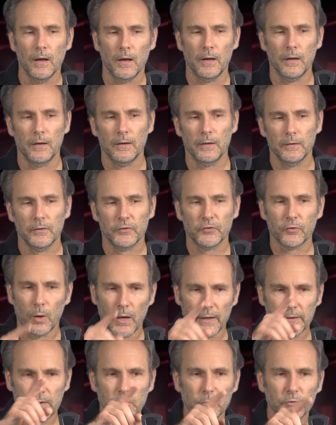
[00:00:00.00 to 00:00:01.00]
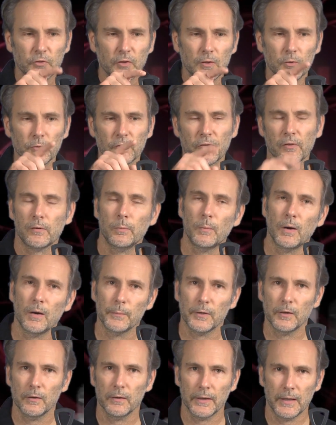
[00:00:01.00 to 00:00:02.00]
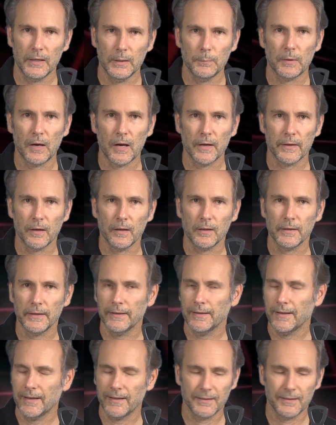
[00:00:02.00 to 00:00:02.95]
Uh, so I used to use the thermometer and keep an eye on it,